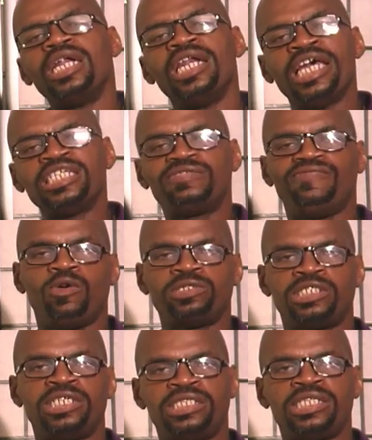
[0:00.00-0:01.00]
less
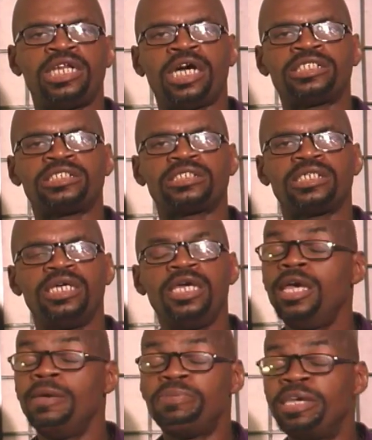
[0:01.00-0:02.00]
fortunate than us.
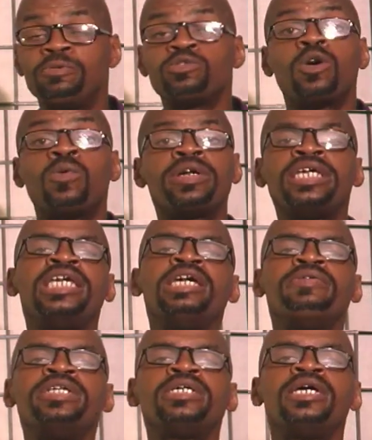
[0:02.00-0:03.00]
People don't want to hear
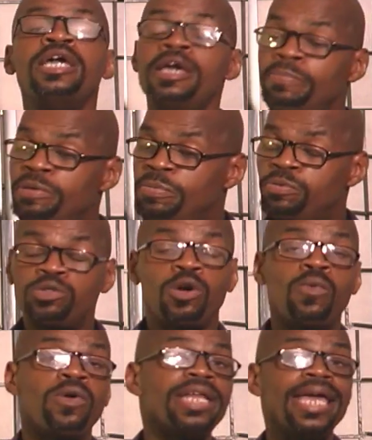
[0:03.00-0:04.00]
it. People don't
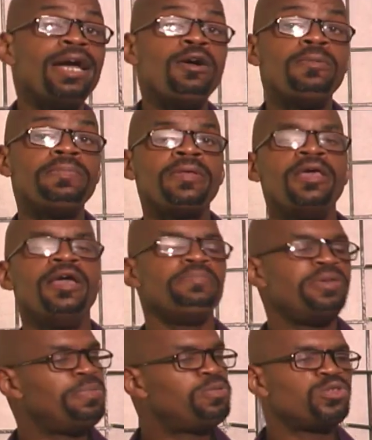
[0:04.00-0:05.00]
want to help.
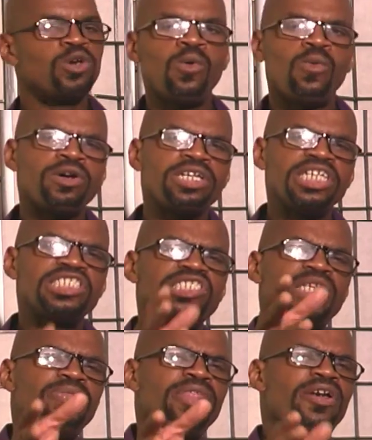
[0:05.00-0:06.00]
People don't want to
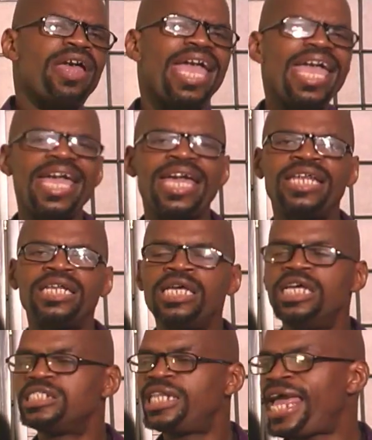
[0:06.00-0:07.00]
extend their hand.
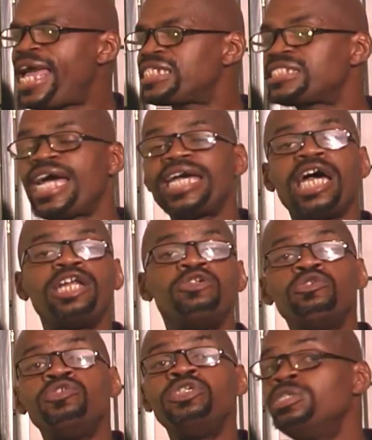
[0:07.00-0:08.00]
Last night I
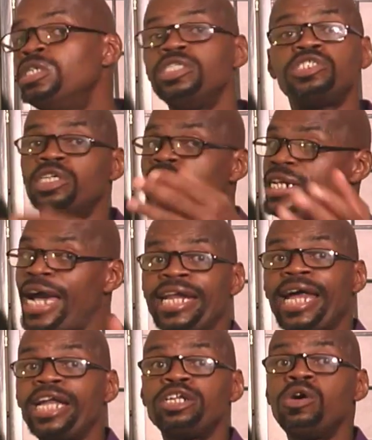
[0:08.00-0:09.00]
knew you, tonight
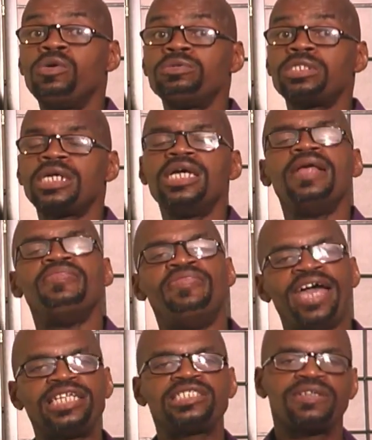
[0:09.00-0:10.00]
I don't.
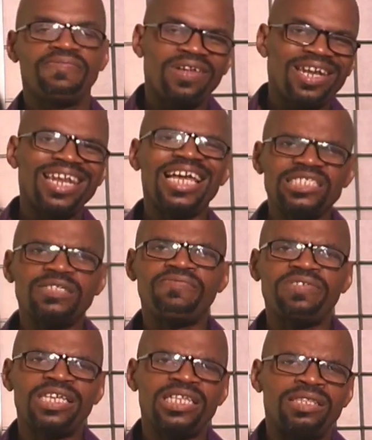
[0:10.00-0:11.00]
That's the
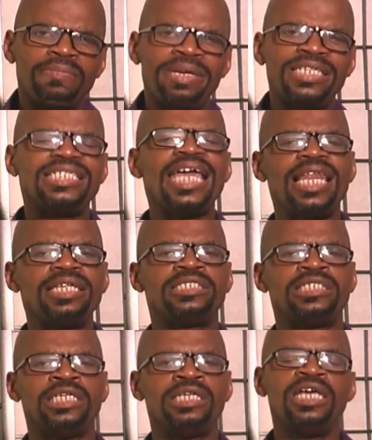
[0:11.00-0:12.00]
philosophy and the
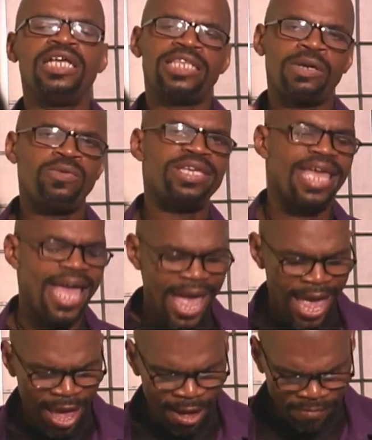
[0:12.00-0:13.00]
mentality that we
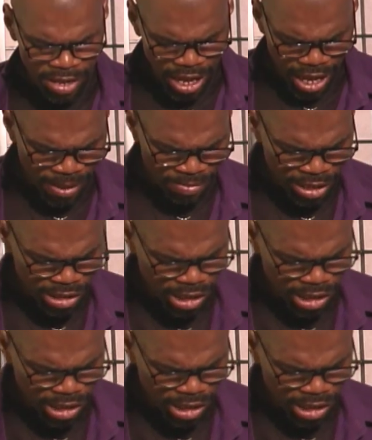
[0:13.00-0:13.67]
have in this